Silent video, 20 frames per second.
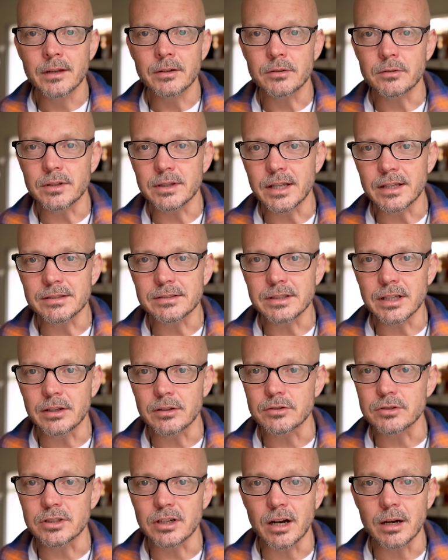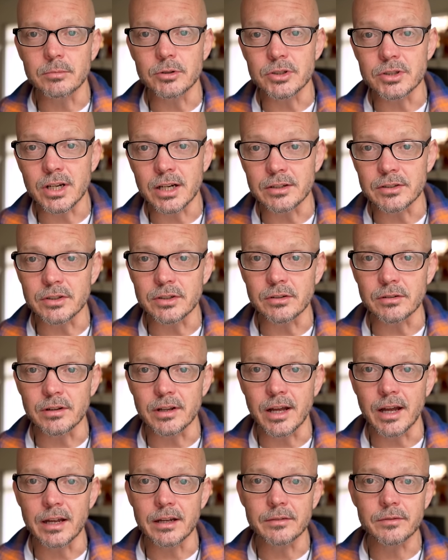doing that sales job or changing your
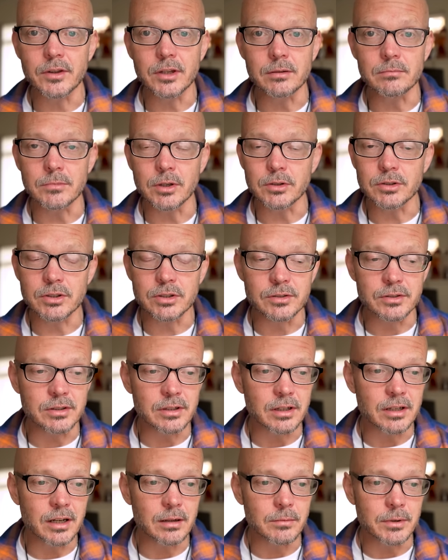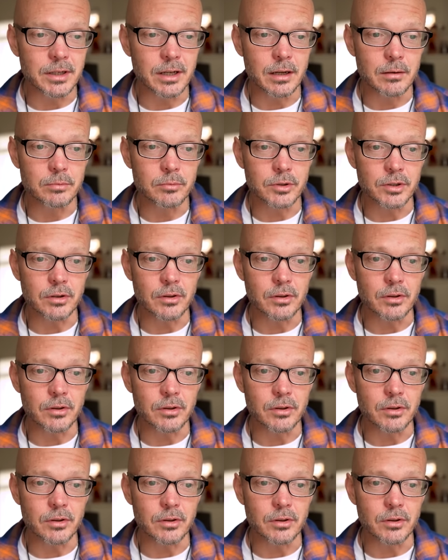life, the emotions that are coming up when